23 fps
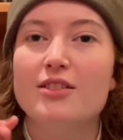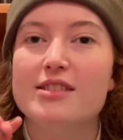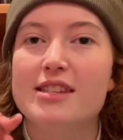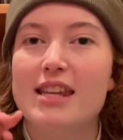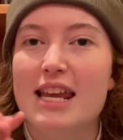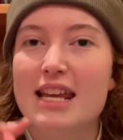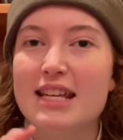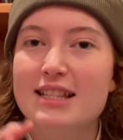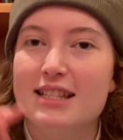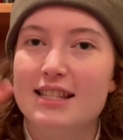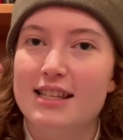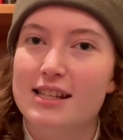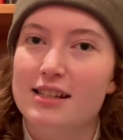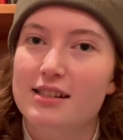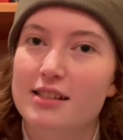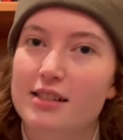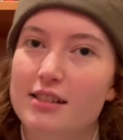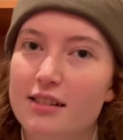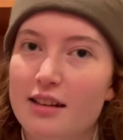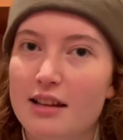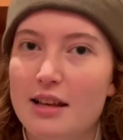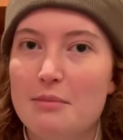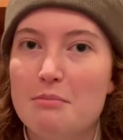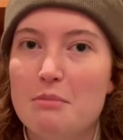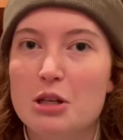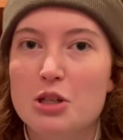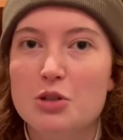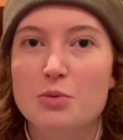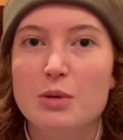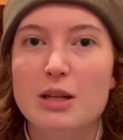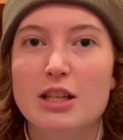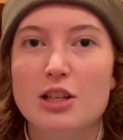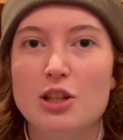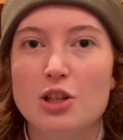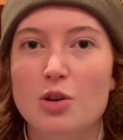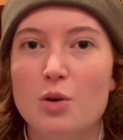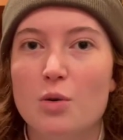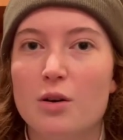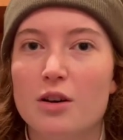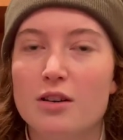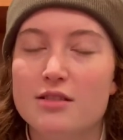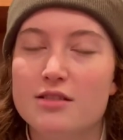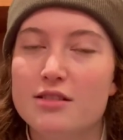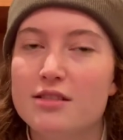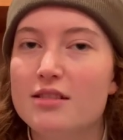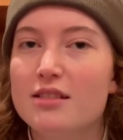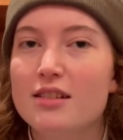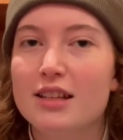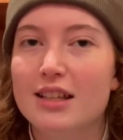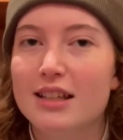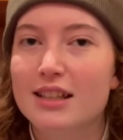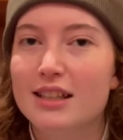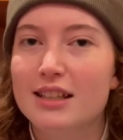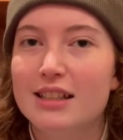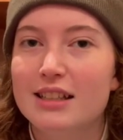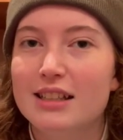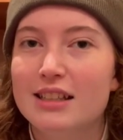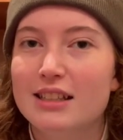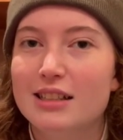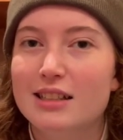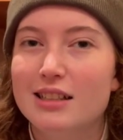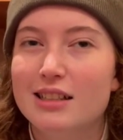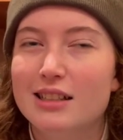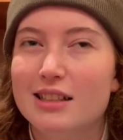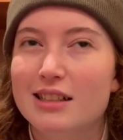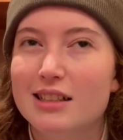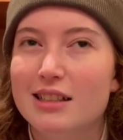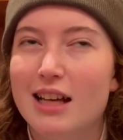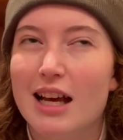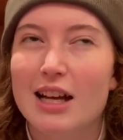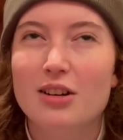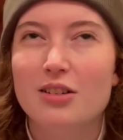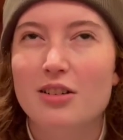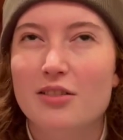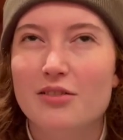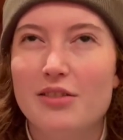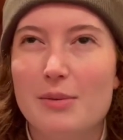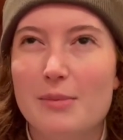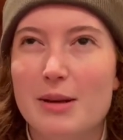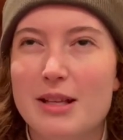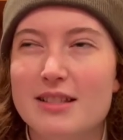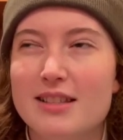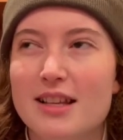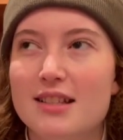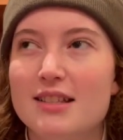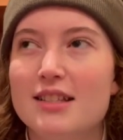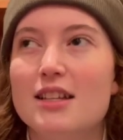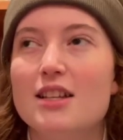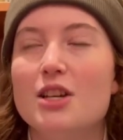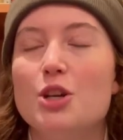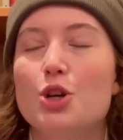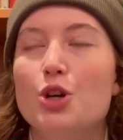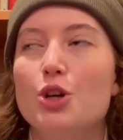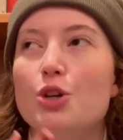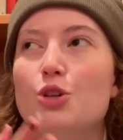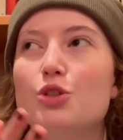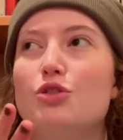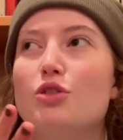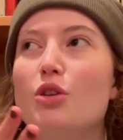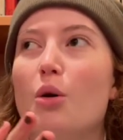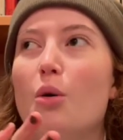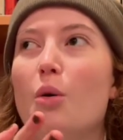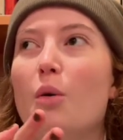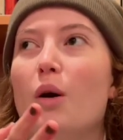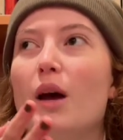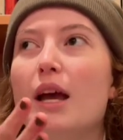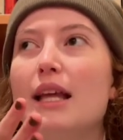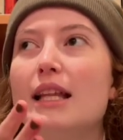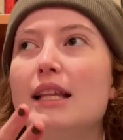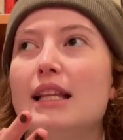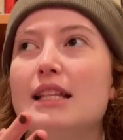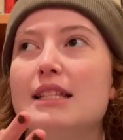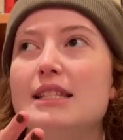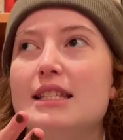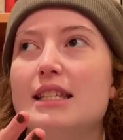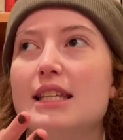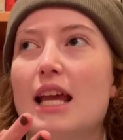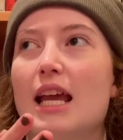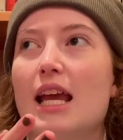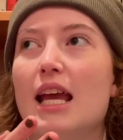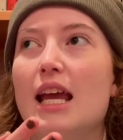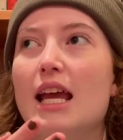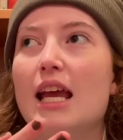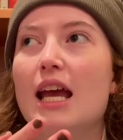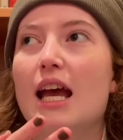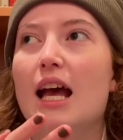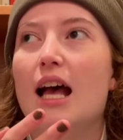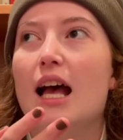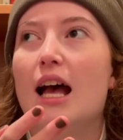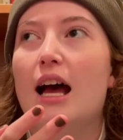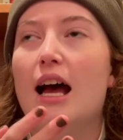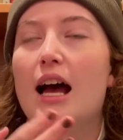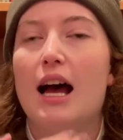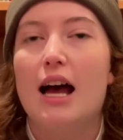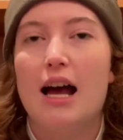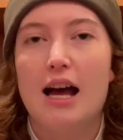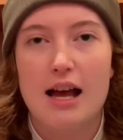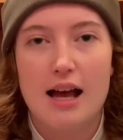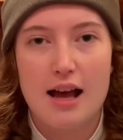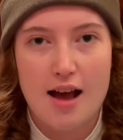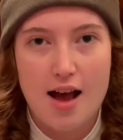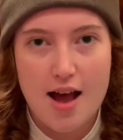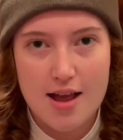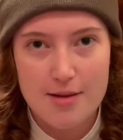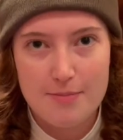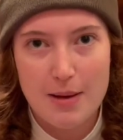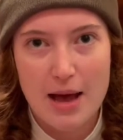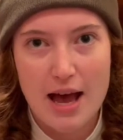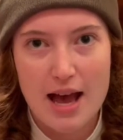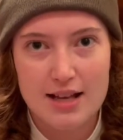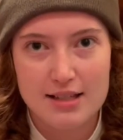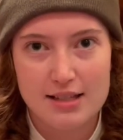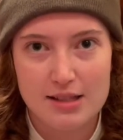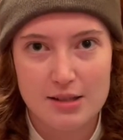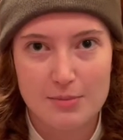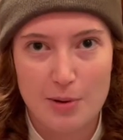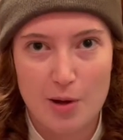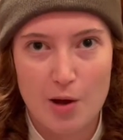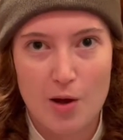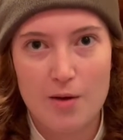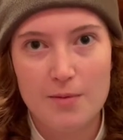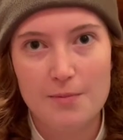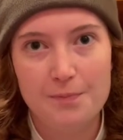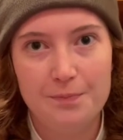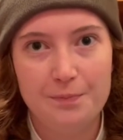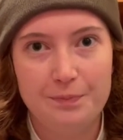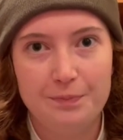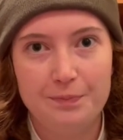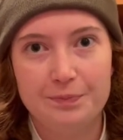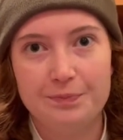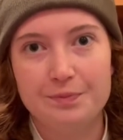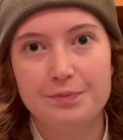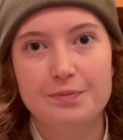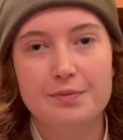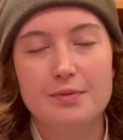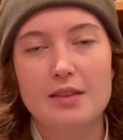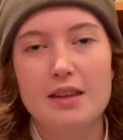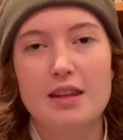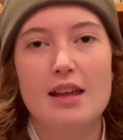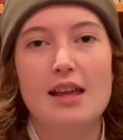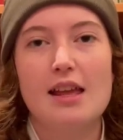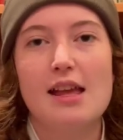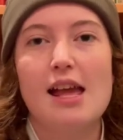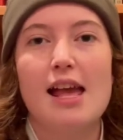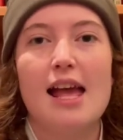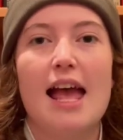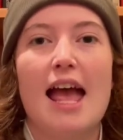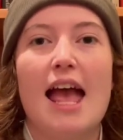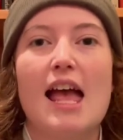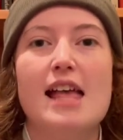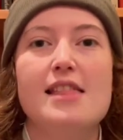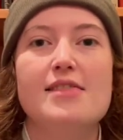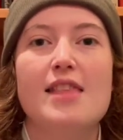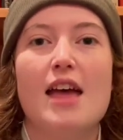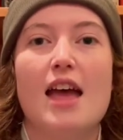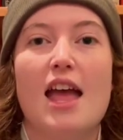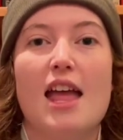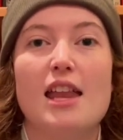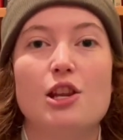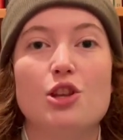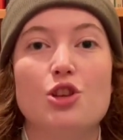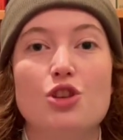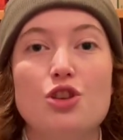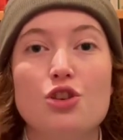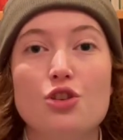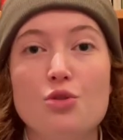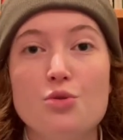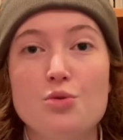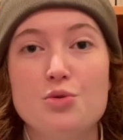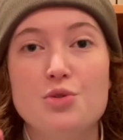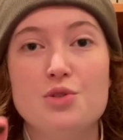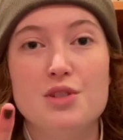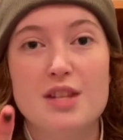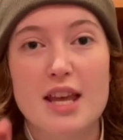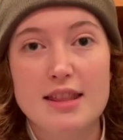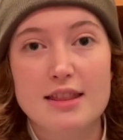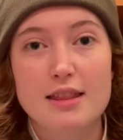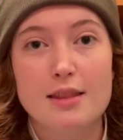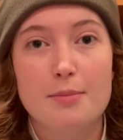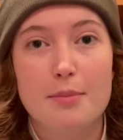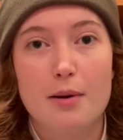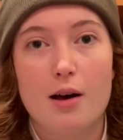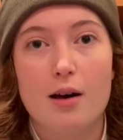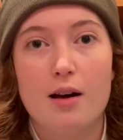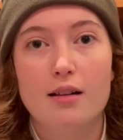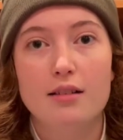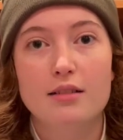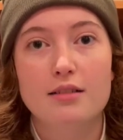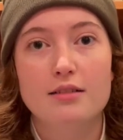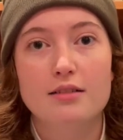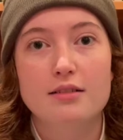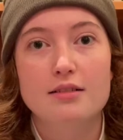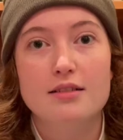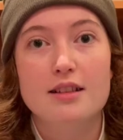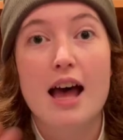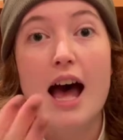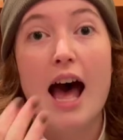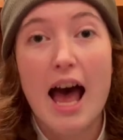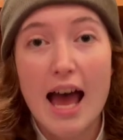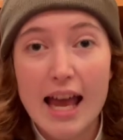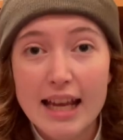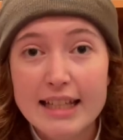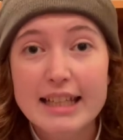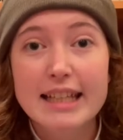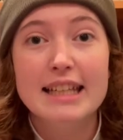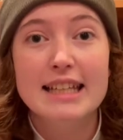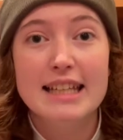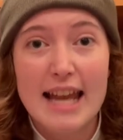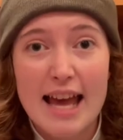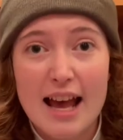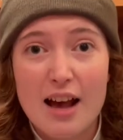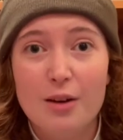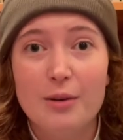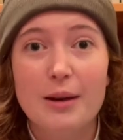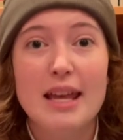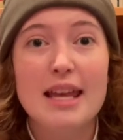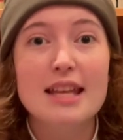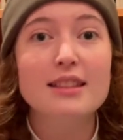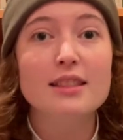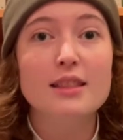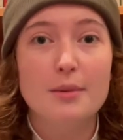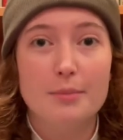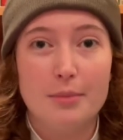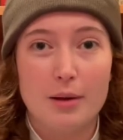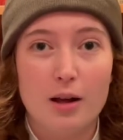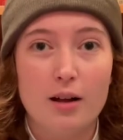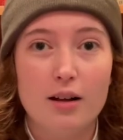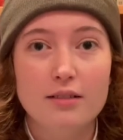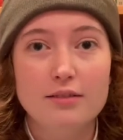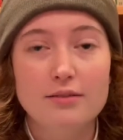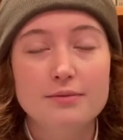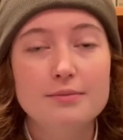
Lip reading: hits it in between yours. I don't know if that made sense. So let's say I pass the ball and then you set the ball. I can now hit the ball.